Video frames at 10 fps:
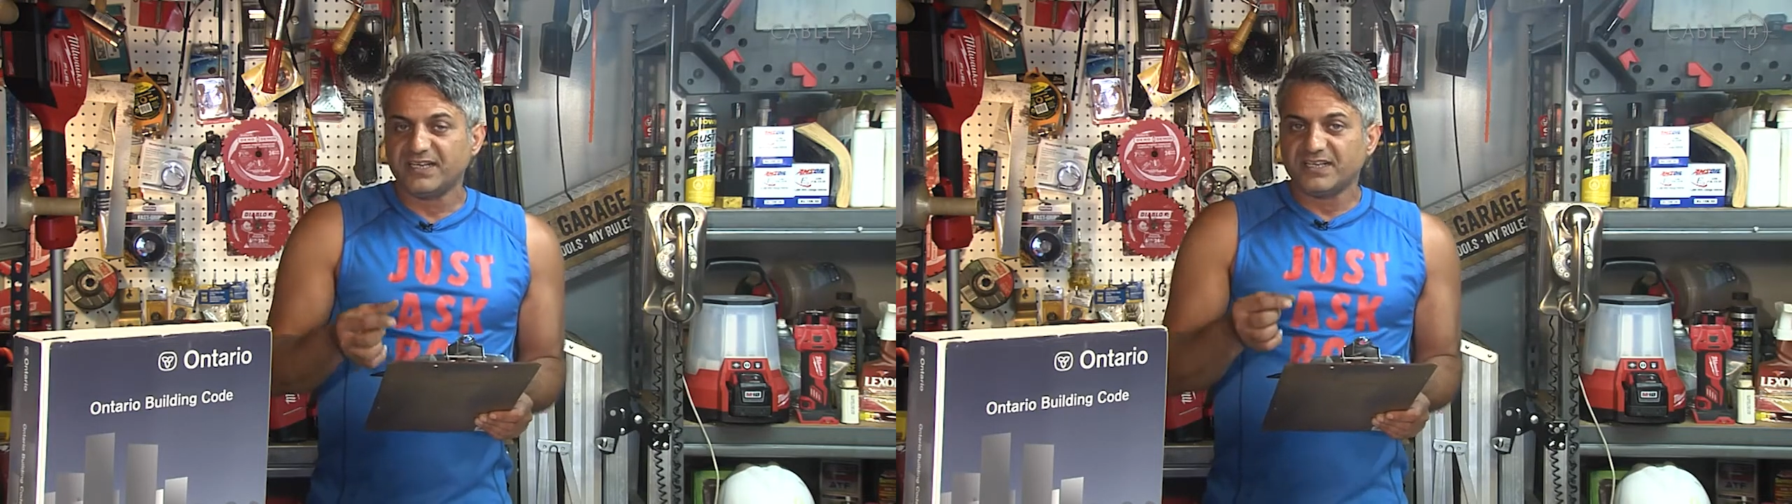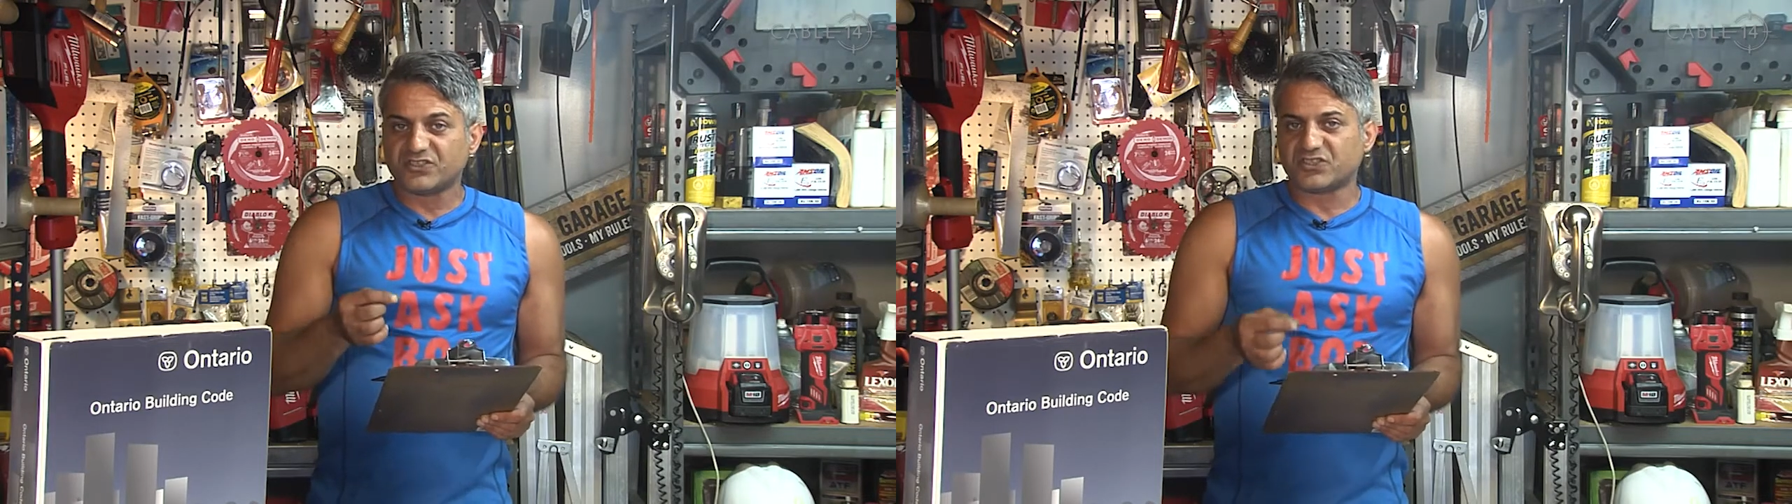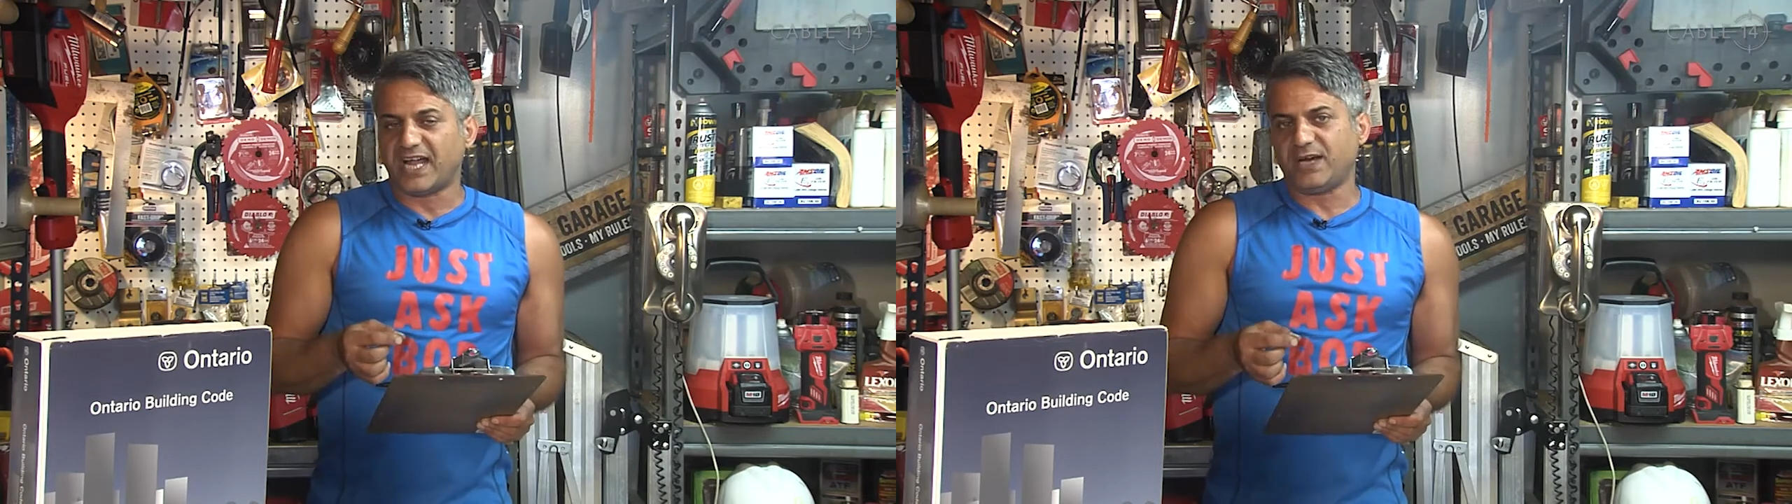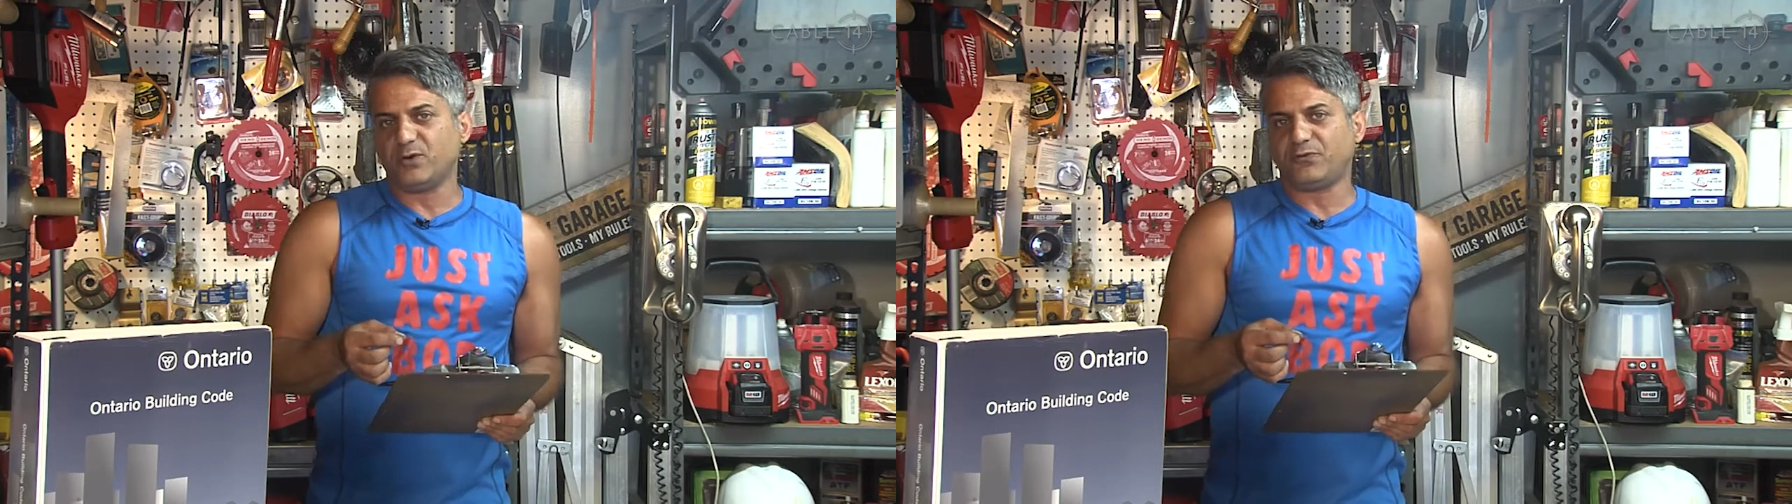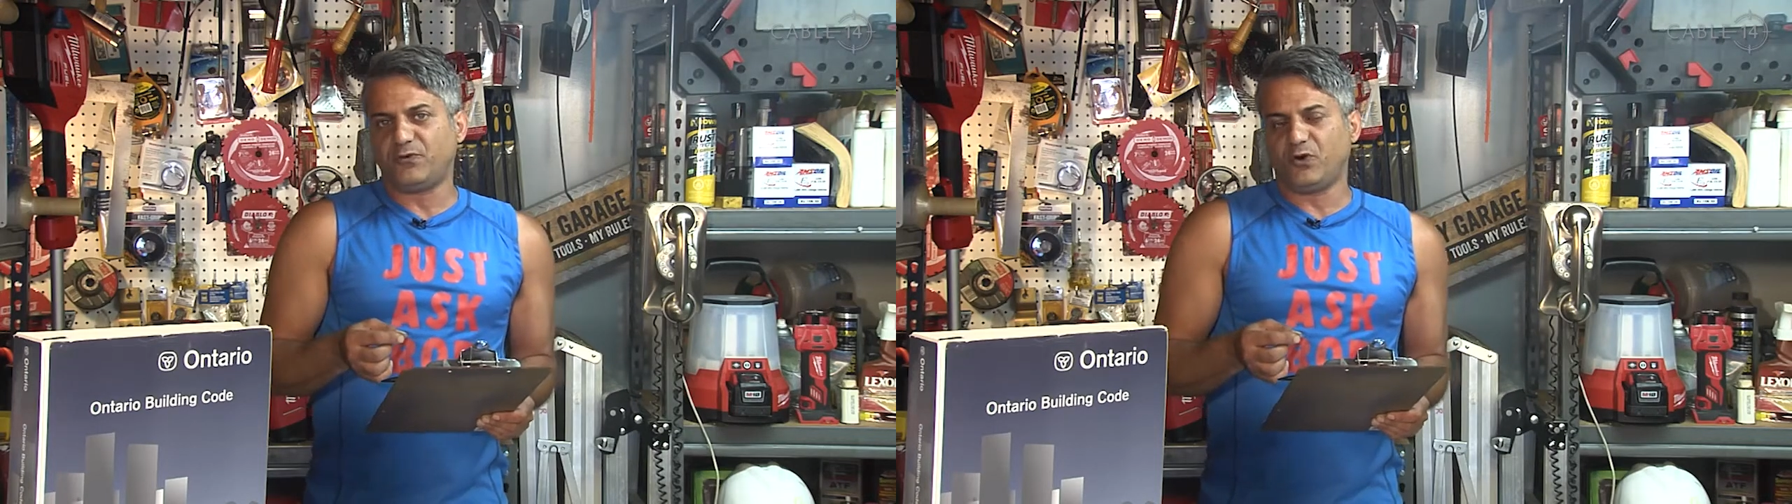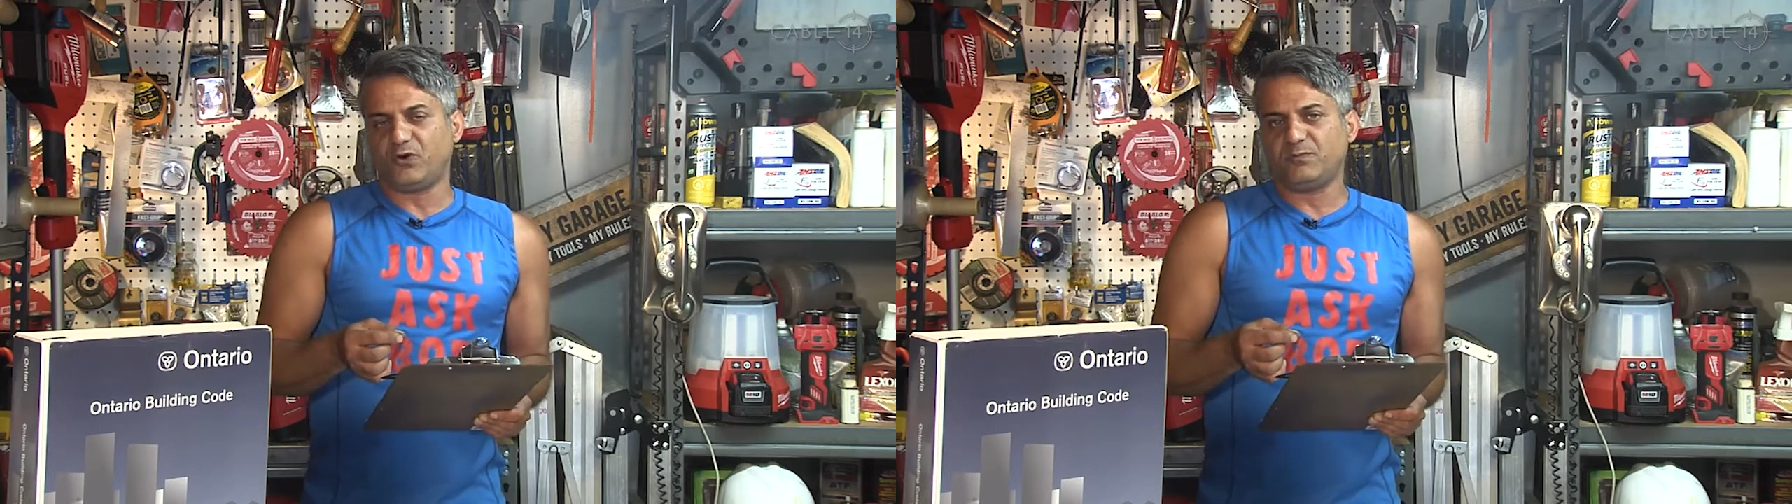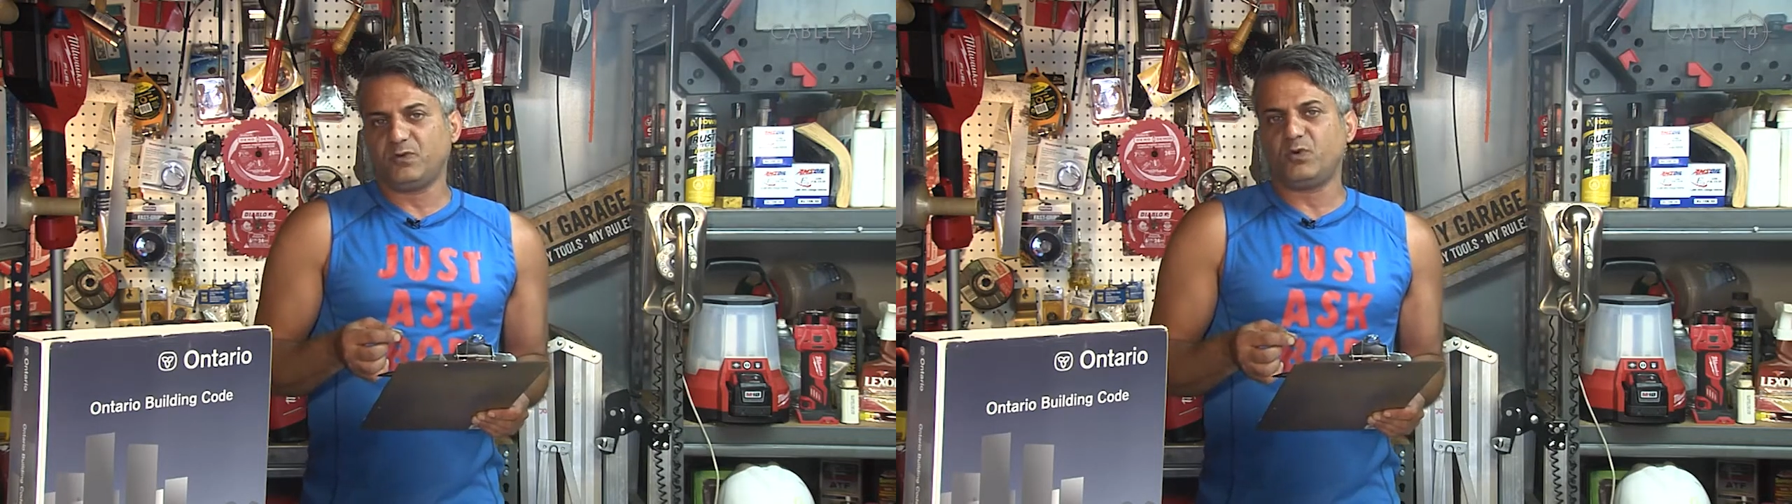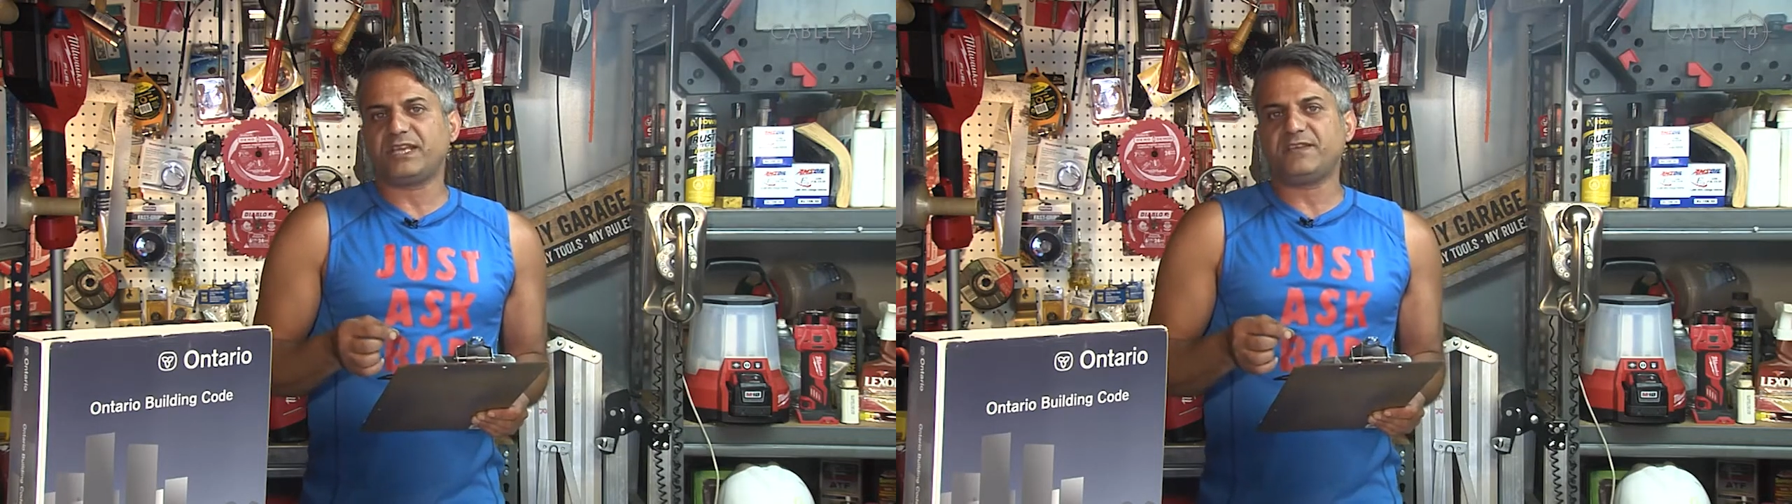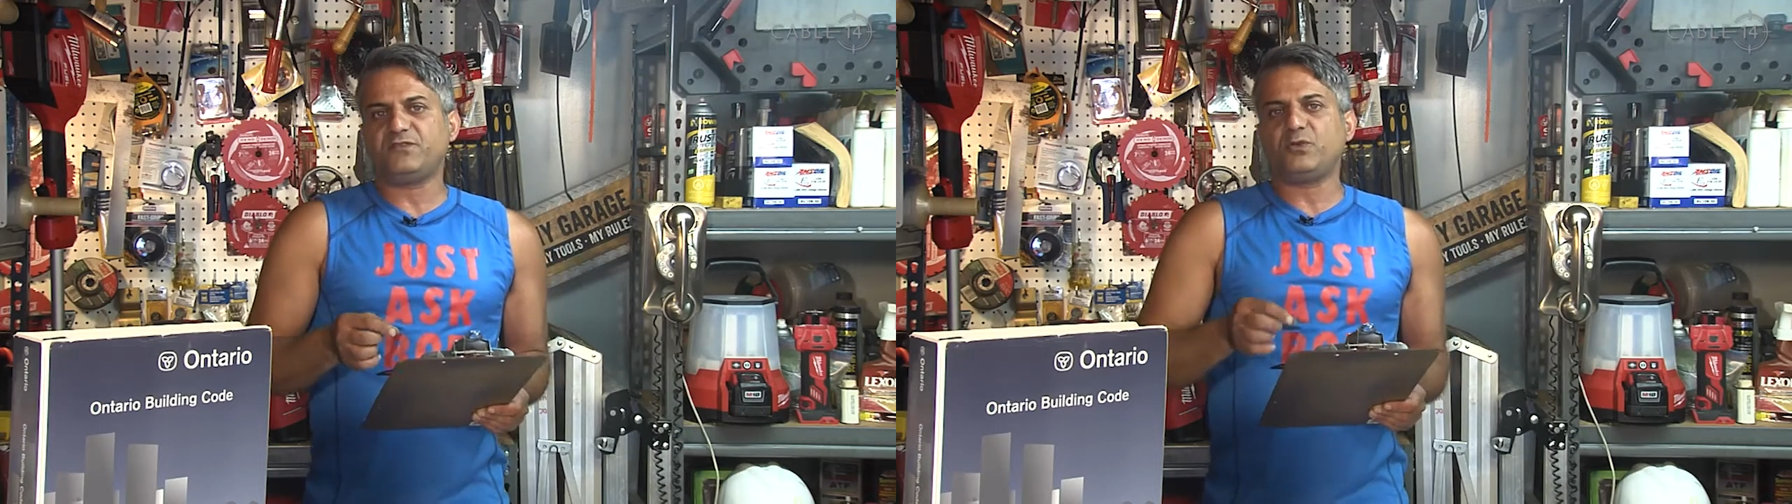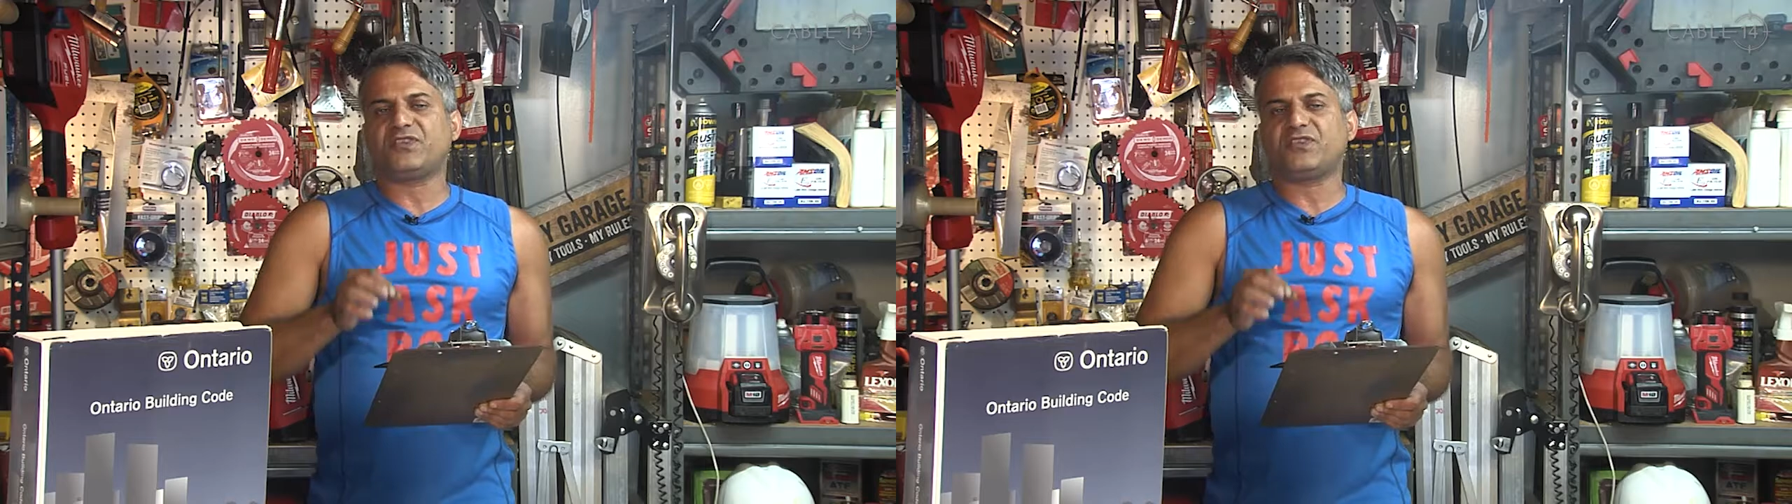Styrofoam will give you